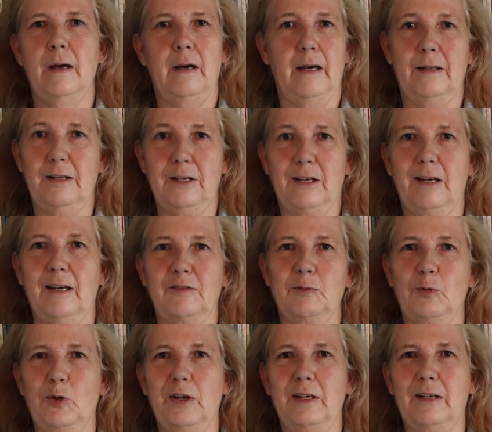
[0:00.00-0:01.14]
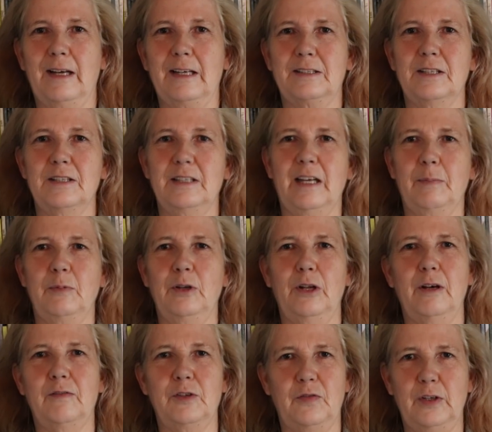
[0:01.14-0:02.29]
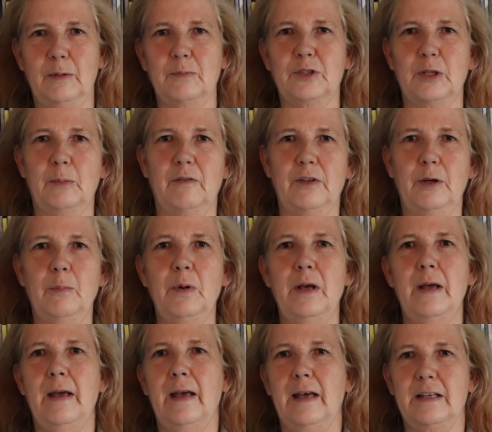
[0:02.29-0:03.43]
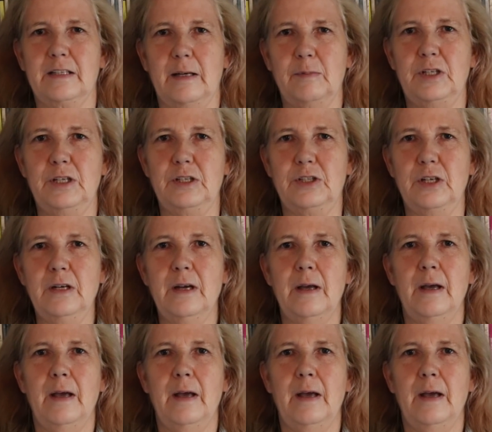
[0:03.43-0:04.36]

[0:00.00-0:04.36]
I think I have some great classes, and I'd love to film some of them as I'm teaching,